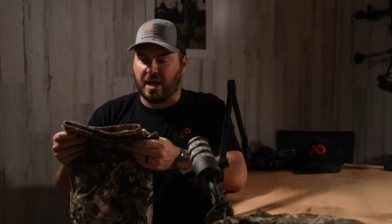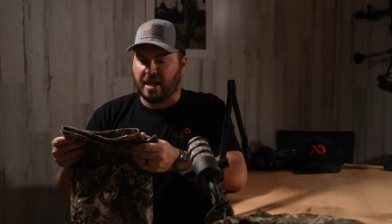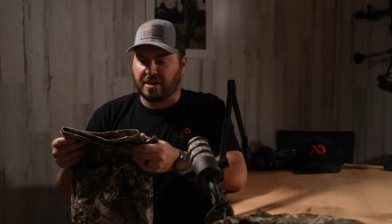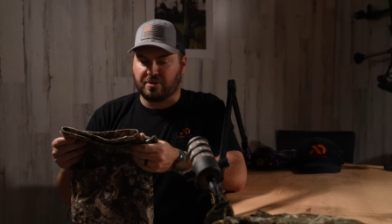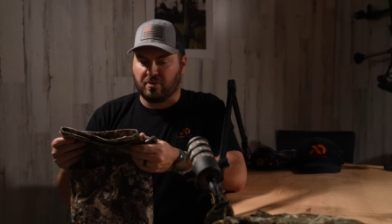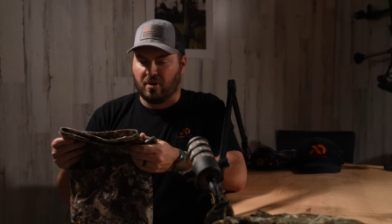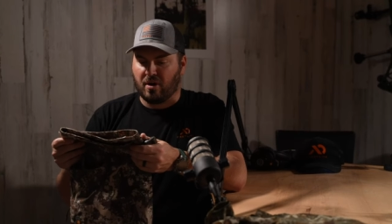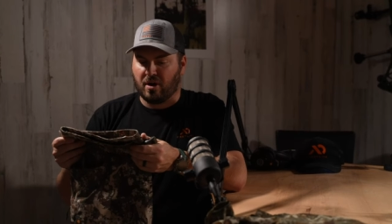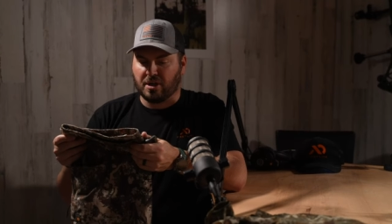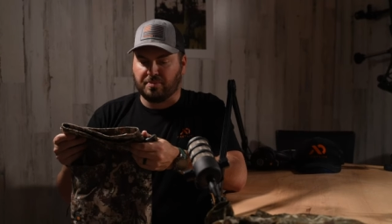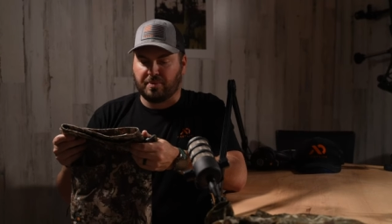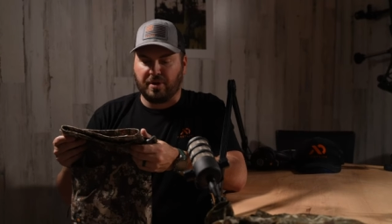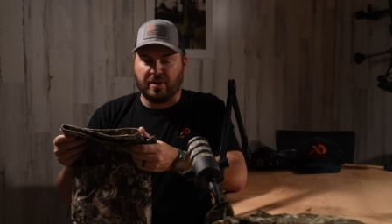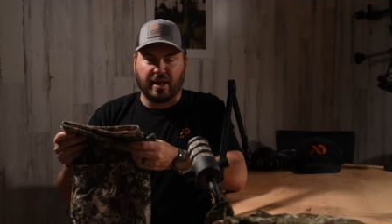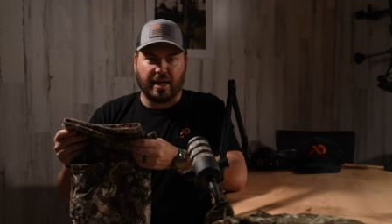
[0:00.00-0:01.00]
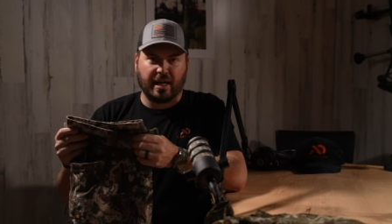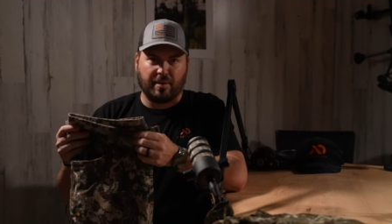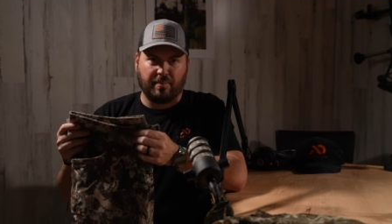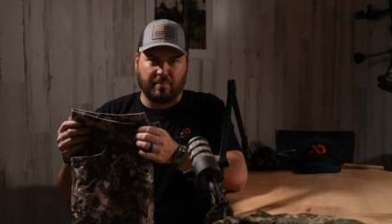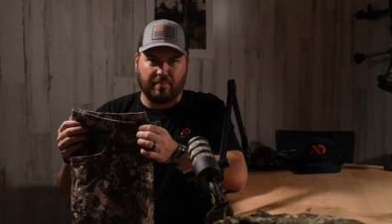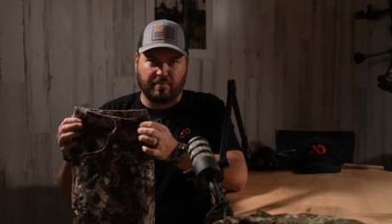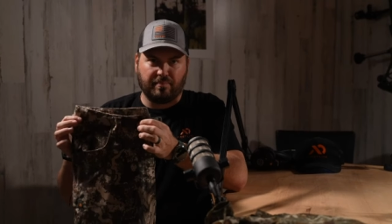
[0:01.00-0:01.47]
extra large, but you can get
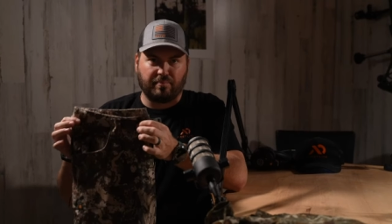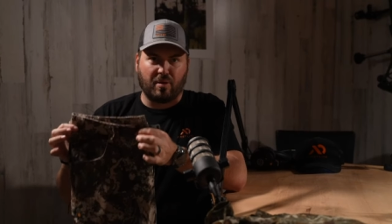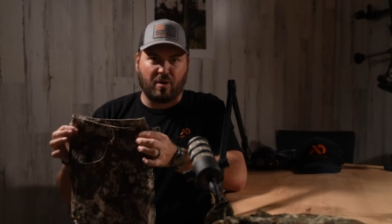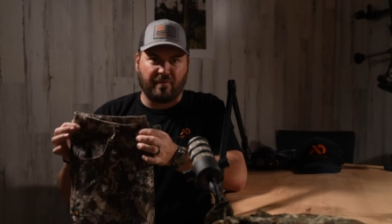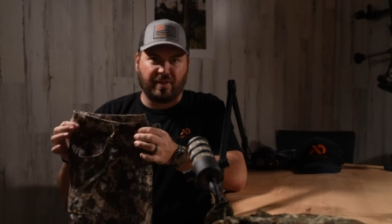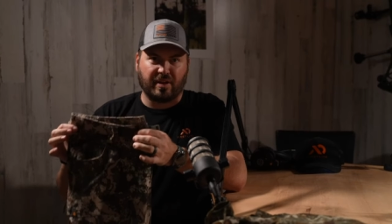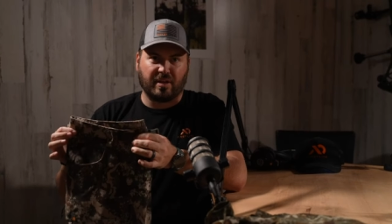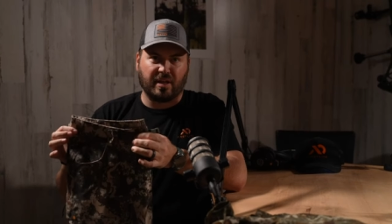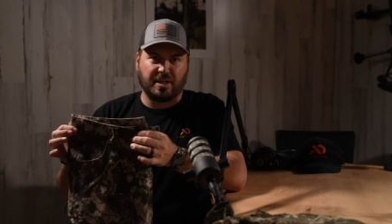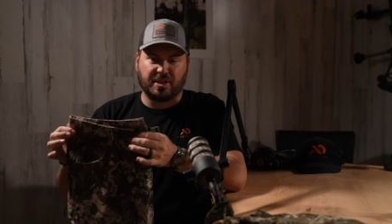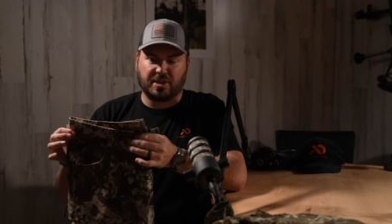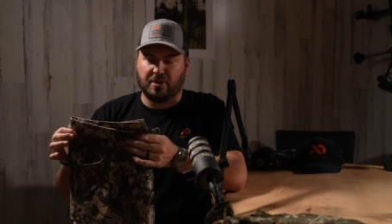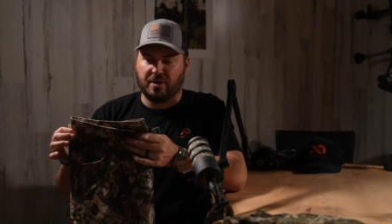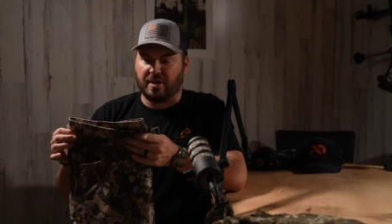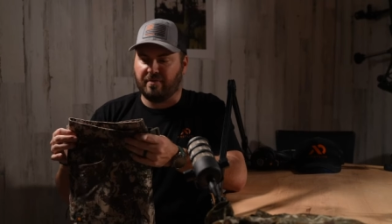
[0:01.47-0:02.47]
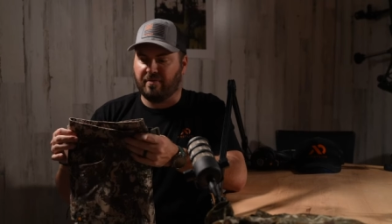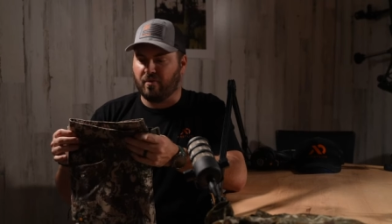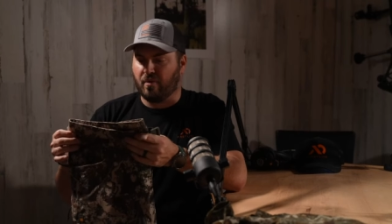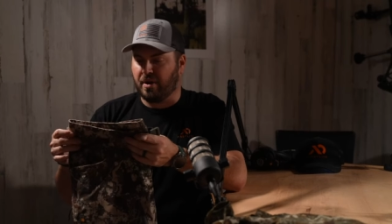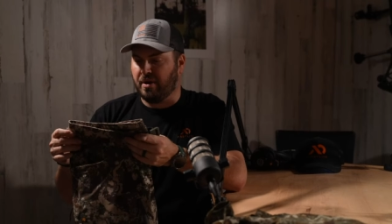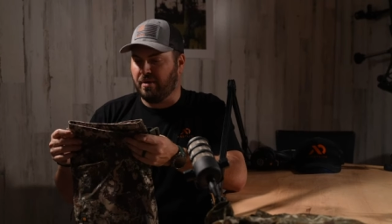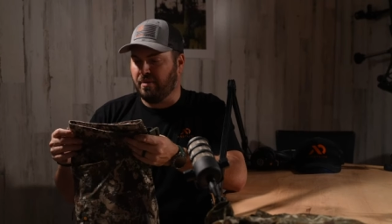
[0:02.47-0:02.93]
them perfectly suited
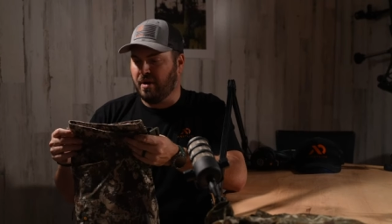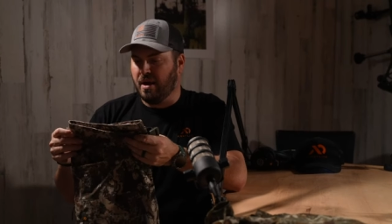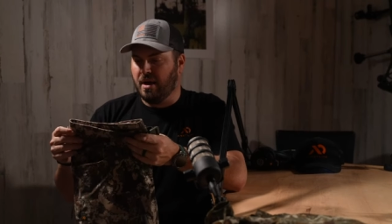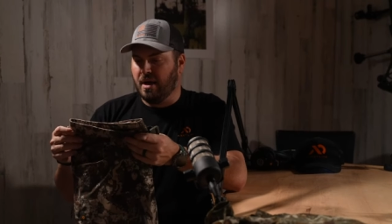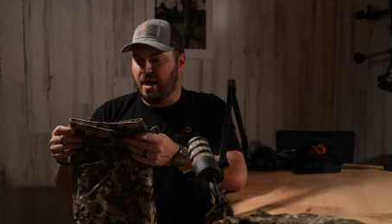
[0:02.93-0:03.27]
for you,